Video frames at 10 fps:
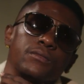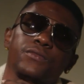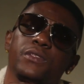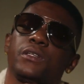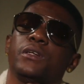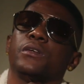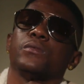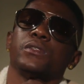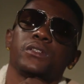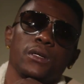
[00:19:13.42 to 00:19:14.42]
I'm finna hit him
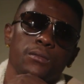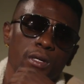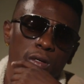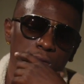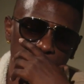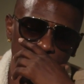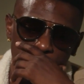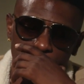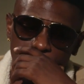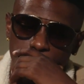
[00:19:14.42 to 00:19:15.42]
with something else.
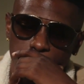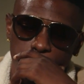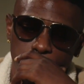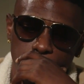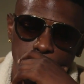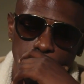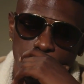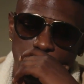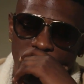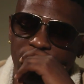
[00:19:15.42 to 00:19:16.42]

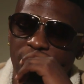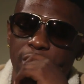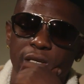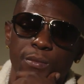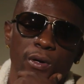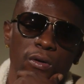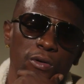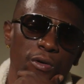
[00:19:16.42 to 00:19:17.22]
I'm finna keep on